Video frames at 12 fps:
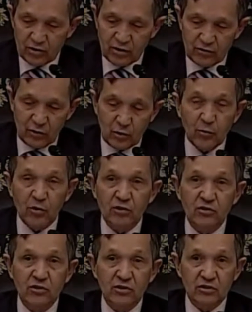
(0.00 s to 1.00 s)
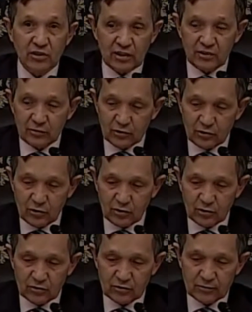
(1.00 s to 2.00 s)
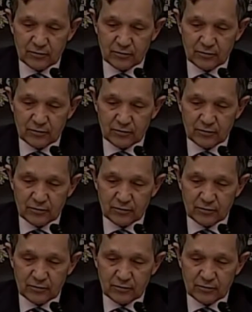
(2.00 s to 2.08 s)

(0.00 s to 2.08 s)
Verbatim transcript: of numerous scientific journals.